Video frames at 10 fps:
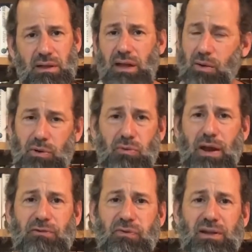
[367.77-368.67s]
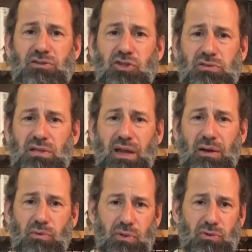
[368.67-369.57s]
And we're great friends till today
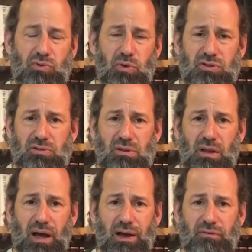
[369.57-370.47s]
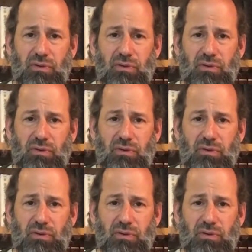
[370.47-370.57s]
with those who are still alive.